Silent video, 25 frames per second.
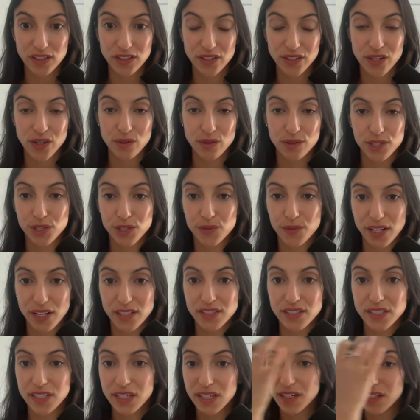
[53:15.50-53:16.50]
a cue too. And I
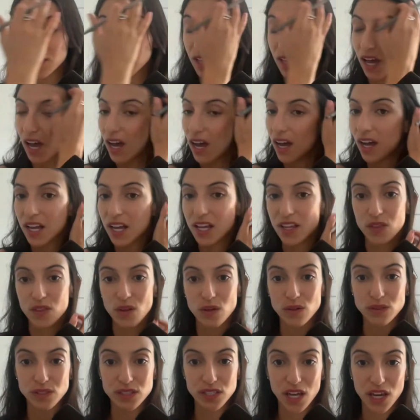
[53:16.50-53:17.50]
see it a lot in
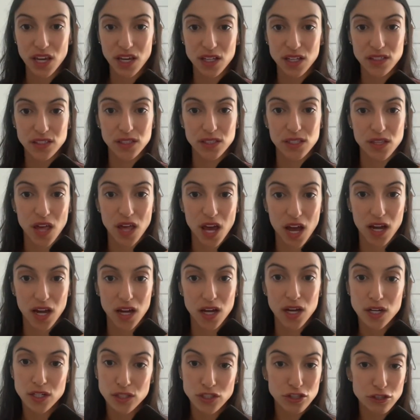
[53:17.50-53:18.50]
those kids that
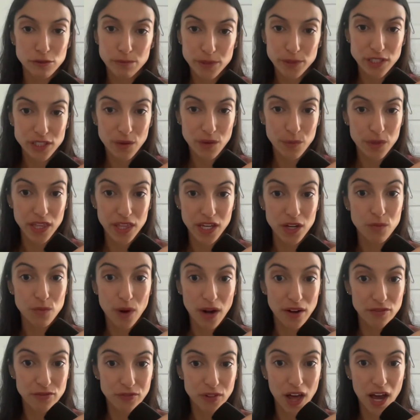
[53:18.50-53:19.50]
do present with like
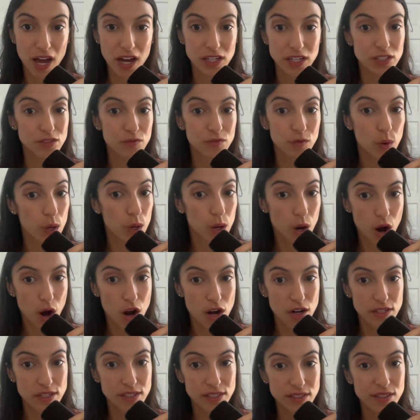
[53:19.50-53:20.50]
red flags for
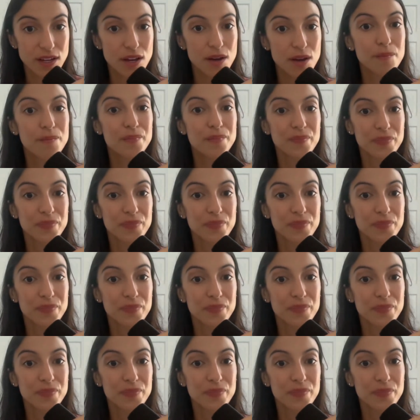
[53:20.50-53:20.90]
autism.